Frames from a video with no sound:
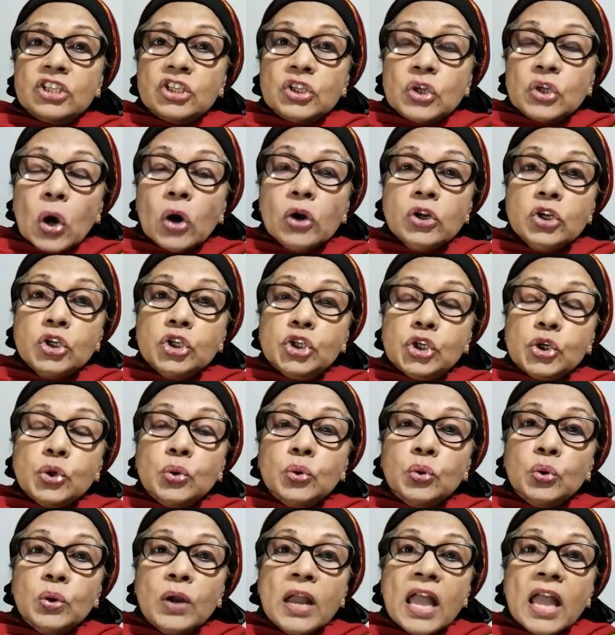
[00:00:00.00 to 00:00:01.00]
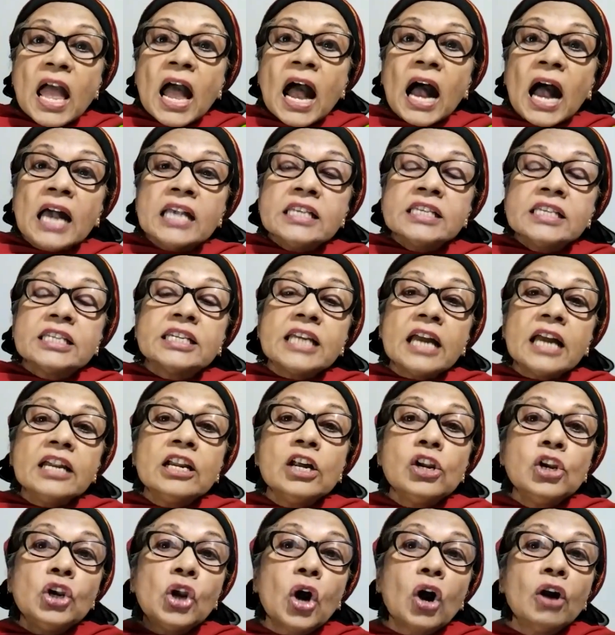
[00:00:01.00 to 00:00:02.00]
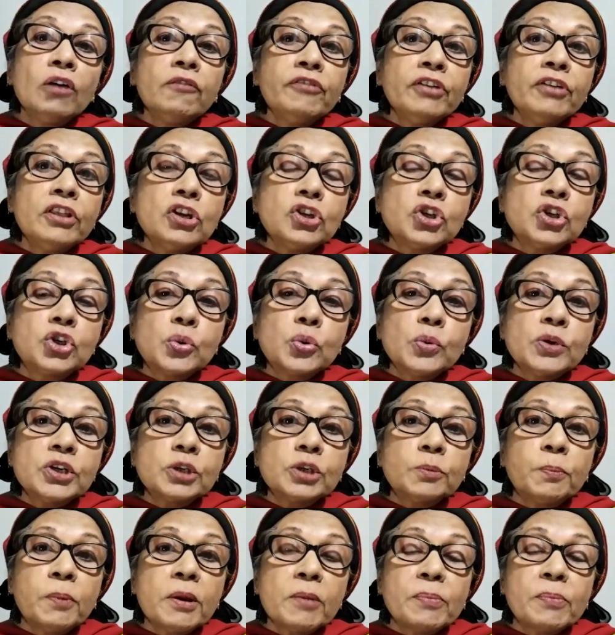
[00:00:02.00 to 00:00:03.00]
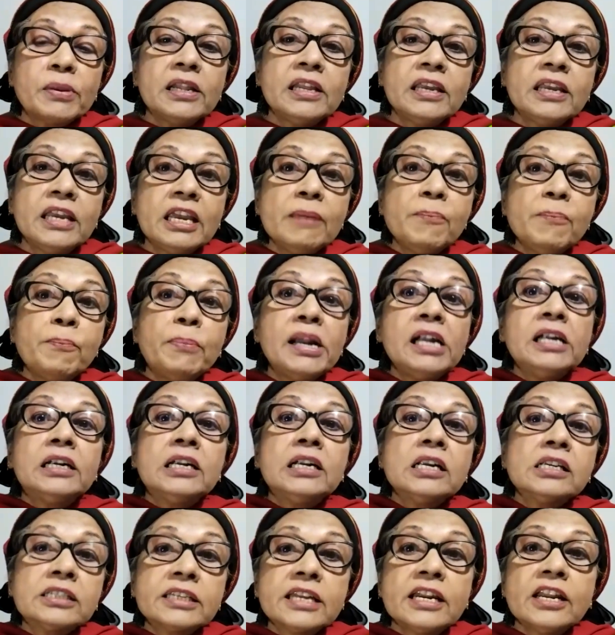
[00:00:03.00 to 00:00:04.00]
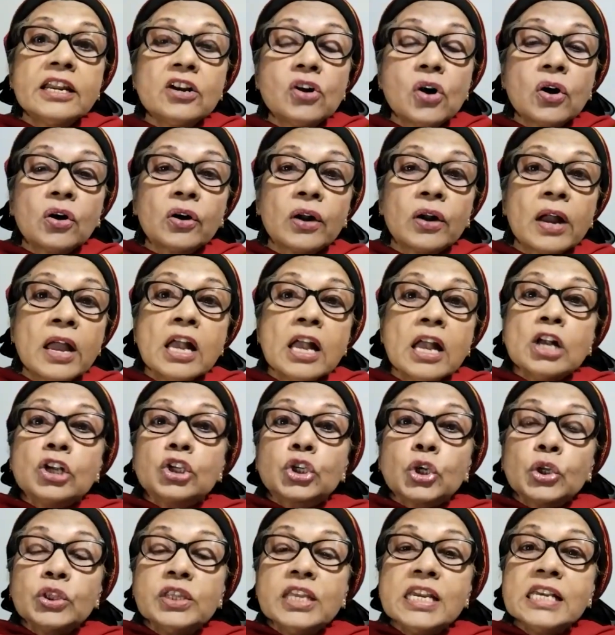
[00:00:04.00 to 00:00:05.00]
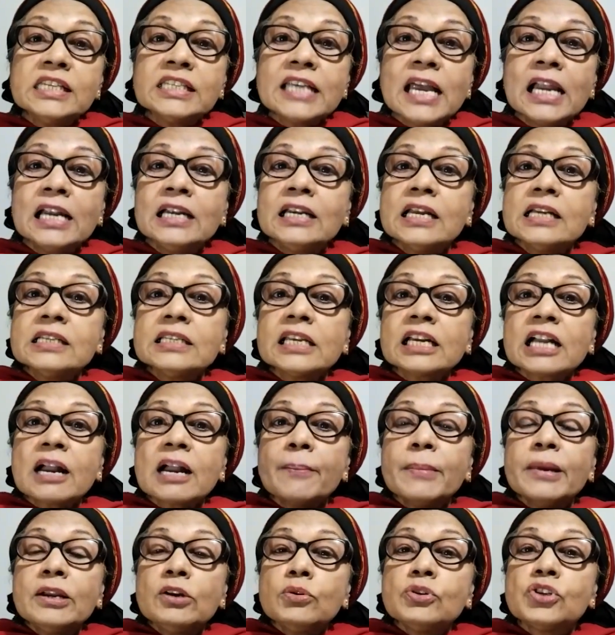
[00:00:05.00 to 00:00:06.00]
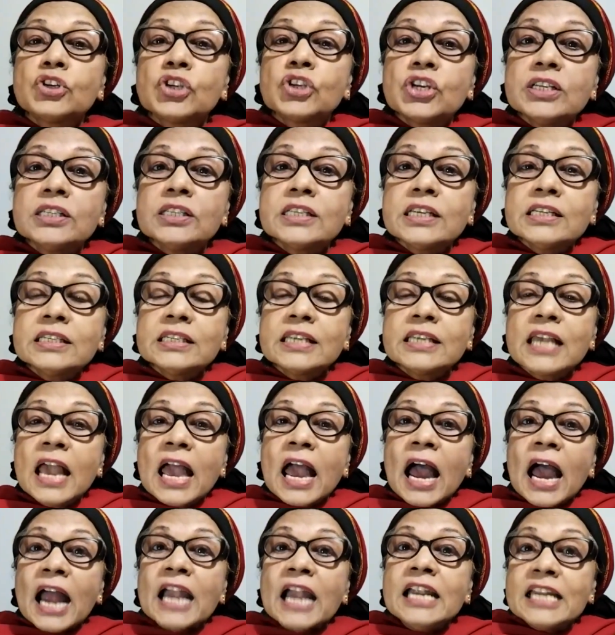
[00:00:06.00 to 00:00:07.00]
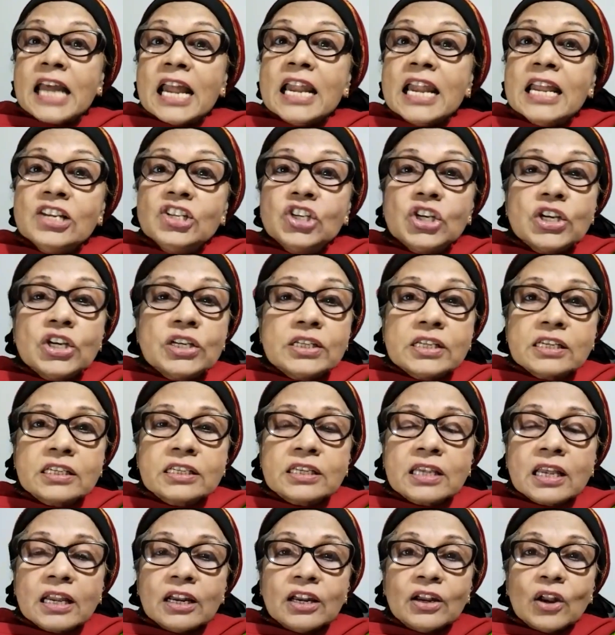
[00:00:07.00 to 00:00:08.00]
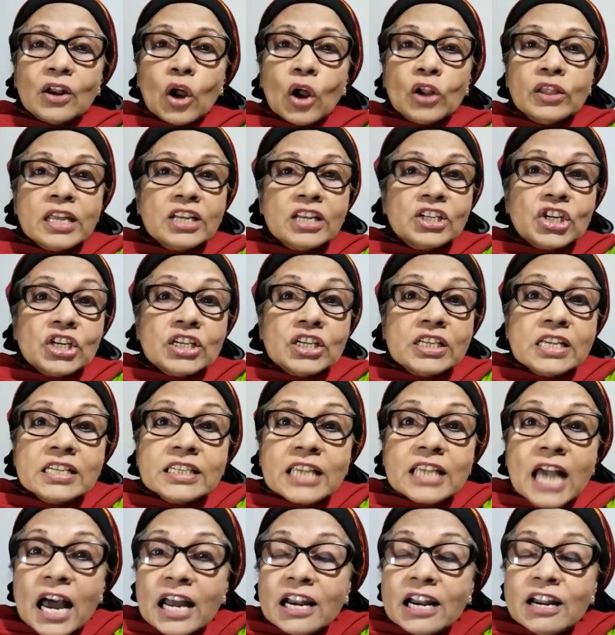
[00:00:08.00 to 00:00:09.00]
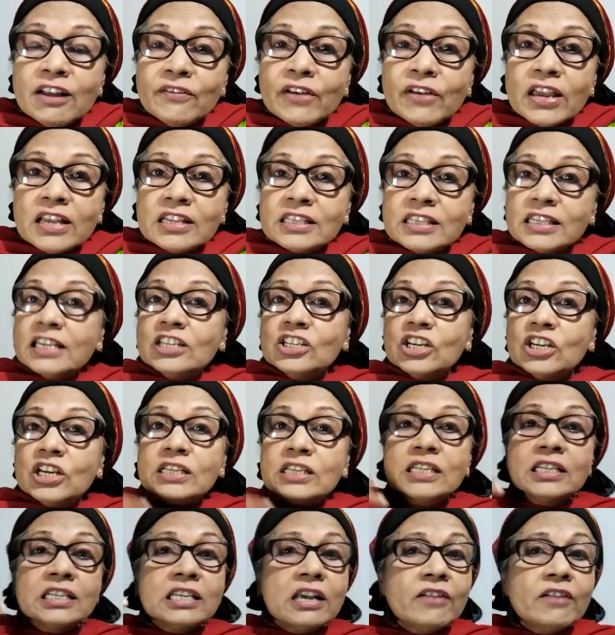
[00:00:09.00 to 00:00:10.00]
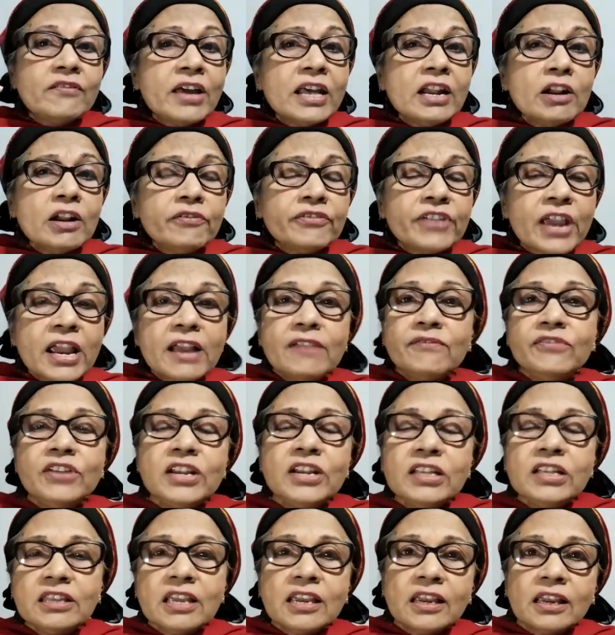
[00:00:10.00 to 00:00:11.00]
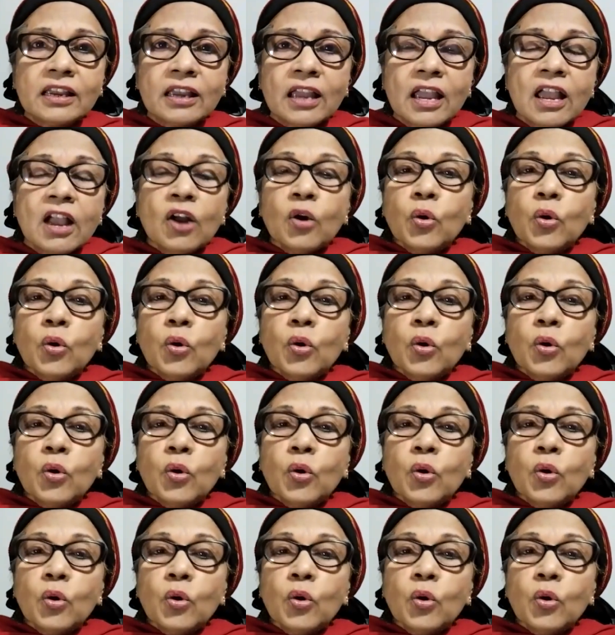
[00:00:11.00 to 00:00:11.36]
non-Jew has done a lot for the Jewish people. He built a synagogue. So these elders are coming to Jesus and telling Jesus, not that Jesus is unaware. See, Jesus is aware of everything.